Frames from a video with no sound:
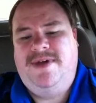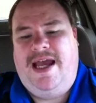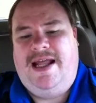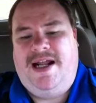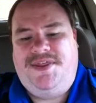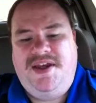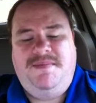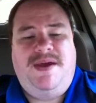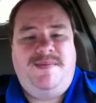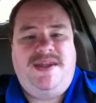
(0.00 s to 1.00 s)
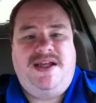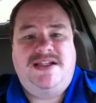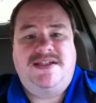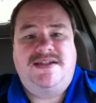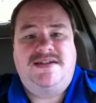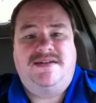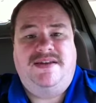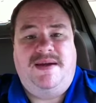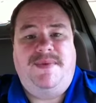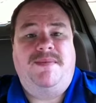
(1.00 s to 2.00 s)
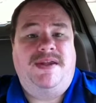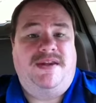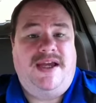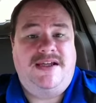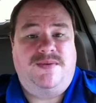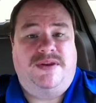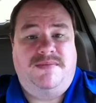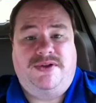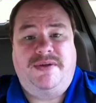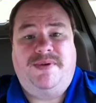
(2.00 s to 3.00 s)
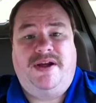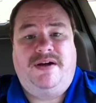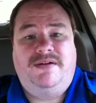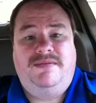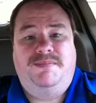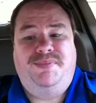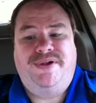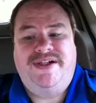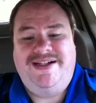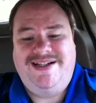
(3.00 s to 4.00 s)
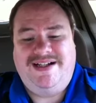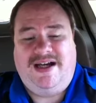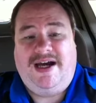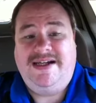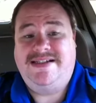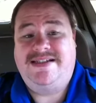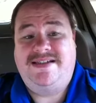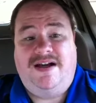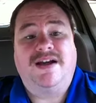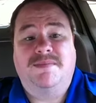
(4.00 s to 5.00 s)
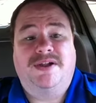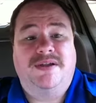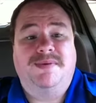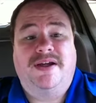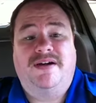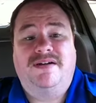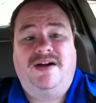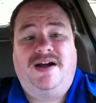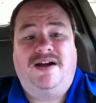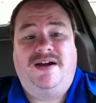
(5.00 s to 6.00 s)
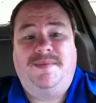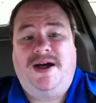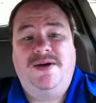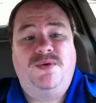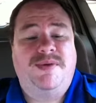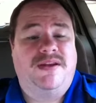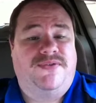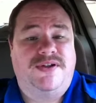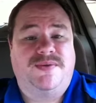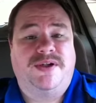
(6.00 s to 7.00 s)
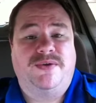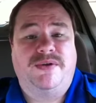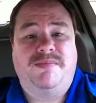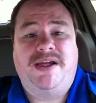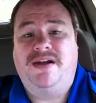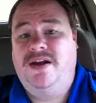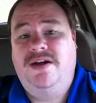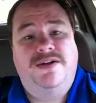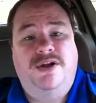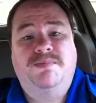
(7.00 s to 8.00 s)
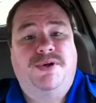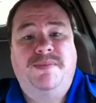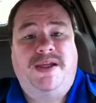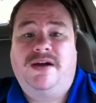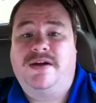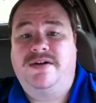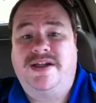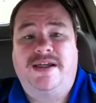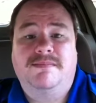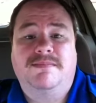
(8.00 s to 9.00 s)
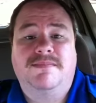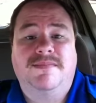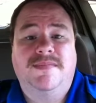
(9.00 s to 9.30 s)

And I think maybe that may be the case with the multiplayer, but I suck at multiplayer. I will be the first one to admit, don't put me on your team.